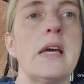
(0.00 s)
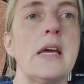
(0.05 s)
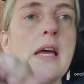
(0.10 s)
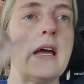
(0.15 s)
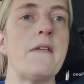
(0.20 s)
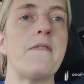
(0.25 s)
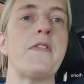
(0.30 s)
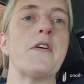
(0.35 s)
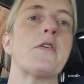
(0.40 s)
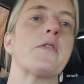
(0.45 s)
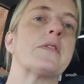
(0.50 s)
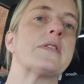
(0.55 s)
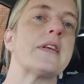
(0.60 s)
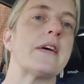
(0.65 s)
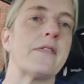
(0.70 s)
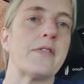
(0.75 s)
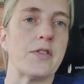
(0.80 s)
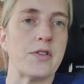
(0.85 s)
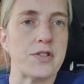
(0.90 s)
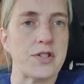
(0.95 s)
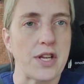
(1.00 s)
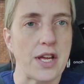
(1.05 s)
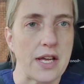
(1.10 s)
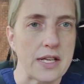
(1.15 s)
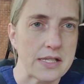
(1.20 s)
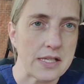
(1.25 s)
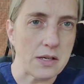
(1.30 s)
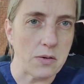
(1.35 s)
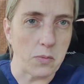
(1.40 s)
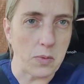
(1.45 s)
if there is ever a
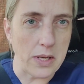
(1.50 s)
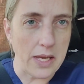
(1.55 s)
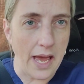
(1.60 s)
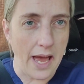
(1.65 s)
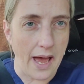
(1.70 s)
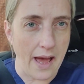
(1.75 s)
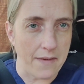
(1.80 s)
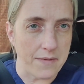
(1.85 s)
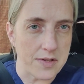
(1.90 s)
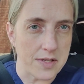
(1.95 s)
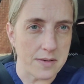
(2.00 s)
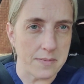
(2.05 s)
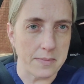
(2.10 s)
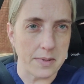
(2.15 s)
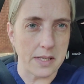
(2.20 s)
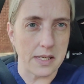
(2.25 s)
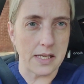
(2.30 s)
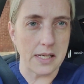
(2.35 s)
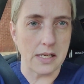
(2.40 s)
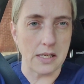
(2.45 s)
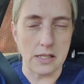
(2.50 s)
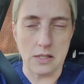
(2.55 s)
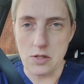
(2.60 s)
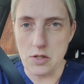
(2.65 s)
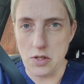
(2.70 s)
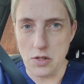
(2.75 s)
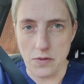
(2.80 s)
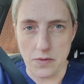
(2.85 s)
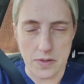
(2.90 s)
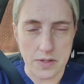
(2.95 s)
chance that we have somebody in
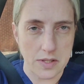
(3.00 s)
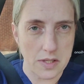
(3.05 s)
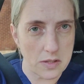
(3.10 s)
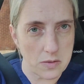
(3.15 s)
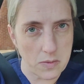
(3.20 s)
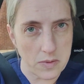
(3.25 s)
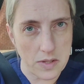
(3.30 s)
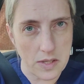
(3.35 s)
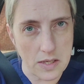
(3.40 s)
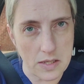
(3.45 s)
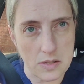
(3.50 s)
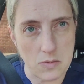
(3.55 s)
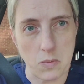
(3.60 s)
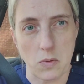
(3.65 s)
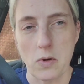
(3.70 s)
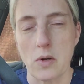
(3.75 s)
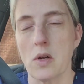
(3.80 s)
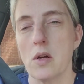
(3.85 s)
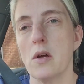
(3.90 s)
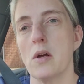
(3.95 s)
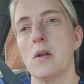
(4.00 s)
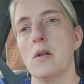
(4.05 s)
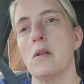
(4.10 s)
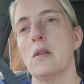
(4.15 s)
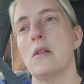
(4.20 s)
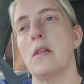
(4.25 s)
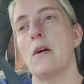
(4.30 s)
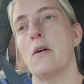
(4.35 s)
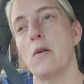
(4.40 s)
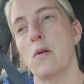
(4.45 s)
services with us where
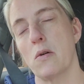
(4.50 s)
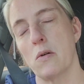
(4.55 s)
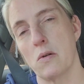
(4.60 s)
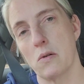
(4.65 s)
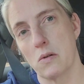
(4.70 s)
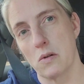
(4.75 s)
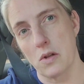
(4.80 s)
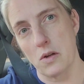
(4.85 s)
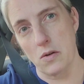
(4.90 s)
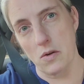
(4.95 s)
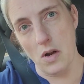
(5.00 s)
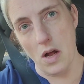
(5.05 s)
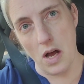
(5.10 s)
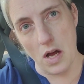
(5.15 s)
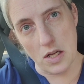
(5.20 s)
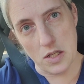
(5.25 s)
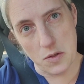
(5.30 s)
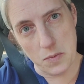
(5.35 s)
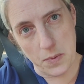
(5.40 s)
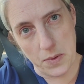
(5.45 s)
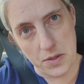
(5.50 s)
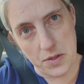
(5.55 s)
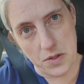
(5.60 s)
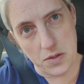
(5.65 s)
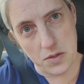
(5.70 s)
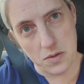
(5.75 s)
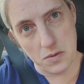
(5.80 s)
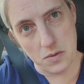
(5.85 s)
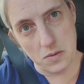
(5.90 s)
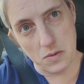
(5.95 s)
they're in
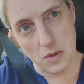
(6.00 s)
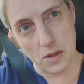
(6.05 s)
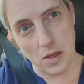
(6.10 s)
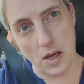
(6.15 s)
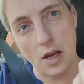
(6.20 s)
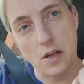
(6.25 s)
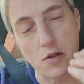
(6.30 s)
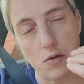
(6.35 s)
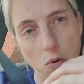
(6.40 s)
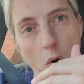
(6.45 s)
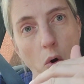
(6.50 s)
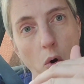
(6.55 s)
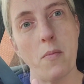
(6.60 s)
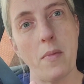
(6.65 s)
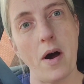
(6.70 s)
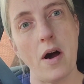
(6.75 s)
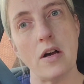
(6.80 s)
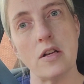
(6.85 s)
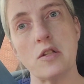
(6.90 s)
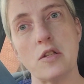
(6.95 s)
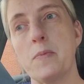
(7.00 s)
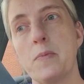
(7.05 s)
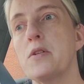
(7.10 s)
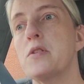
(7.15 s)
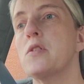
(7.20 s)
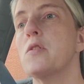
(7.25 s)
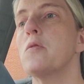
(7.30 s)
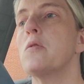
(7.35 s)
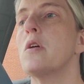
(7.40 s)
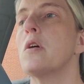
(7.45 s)
hospice, like I do home
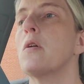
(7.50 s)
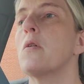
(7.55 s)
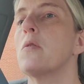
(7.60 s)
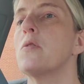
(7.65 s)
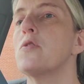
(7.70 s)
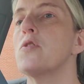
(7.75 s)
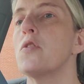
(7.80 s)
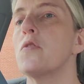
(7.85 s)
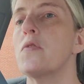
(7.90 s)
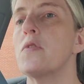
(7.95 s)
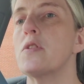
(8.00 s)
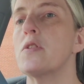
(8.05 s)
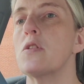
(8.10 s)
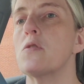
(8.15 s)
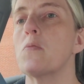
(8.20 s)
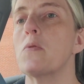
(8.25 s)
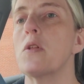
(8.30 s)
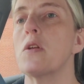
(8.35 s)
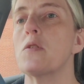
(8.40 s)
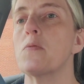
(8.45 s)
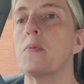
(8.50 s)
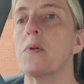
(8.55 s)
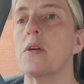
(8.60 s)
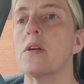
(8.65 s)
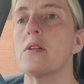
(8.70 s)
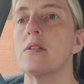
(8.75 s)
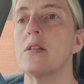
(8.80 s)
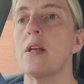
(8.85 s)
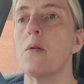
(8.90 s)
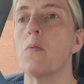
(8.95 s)
hospice, so they're in services with us
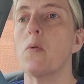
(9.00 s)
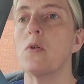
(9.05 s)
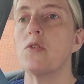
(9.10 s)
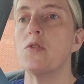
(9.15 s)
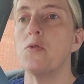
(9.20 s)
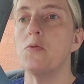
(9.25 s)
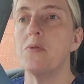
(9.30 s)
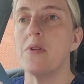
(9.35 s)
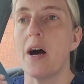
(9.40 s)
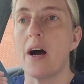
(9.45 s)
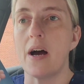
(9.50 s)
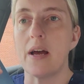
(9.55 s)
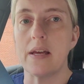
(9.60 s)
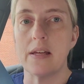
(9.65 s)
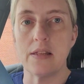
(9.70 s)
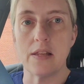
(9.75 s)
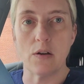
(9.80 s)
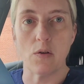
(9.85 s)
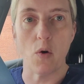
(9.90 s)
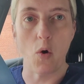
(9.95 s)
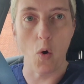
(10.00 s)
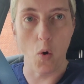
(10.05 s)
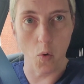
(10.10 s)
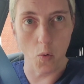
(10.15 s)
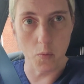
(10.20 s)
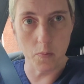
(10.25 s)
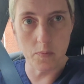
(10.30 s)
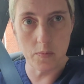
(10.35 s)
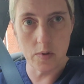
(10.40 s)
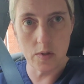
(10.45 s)
because they want to die in their
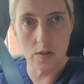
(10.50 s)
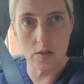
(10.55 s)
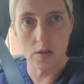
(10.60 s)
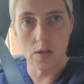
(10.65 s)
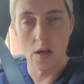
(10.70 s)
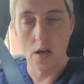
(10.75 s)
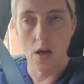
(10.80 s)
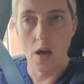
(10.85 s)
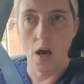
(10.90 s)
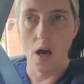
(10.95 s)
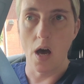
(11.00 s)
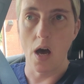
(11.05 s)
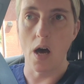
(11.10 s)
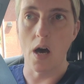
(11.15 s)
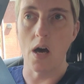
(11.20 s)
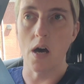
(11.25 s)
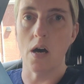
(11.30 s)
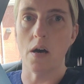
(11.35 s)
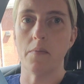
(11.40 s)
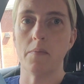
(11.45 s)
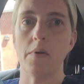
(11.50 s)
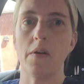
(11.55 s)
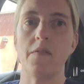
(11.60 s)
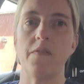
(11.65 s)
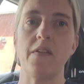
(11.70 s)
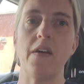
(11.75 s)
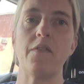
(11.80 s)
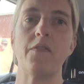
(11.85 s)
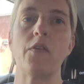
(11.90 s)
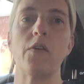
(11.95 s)
homes.
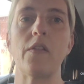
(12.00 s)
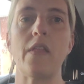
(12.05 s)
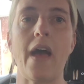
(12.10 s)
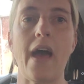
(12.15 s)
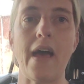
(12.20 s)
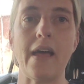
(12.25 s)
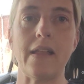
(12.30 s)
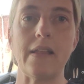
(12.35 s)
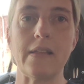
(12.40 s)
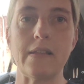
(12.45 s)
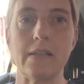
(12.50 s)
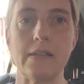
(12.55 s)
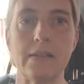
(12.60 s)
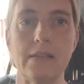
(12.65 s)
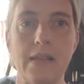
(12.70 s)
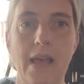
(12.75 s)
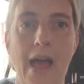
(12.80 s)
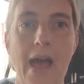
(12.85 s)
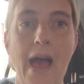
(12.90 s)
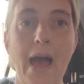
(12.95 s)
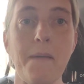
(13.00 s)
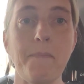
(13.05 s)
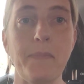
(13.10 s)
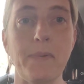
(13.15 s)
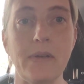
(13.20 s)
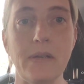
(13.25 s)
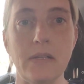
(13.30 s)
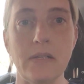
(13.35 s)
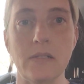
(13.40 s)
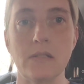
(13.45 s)
If ever that
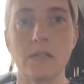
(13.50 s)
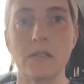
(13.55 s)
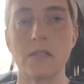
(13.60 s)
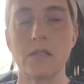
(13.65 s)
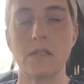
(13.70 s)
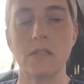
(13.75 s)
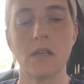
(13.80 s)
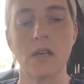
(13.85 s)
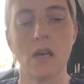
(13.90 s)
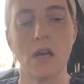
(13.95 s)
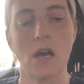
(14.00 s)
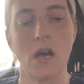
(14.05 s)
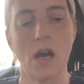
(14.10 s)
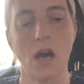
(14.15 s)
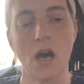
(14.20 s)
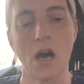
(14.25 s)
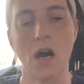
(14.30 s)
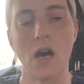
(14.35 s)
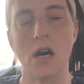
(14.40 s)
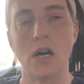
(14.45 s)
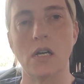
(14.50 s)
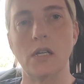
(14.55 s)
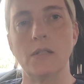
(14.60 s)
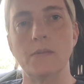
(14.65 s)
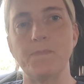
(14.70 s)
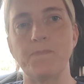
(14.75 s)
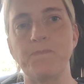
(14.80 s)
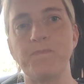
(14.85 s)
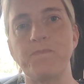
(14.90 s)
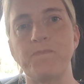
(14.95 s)
happens,
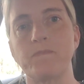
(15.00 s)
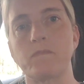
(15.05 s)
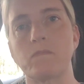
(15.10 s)
and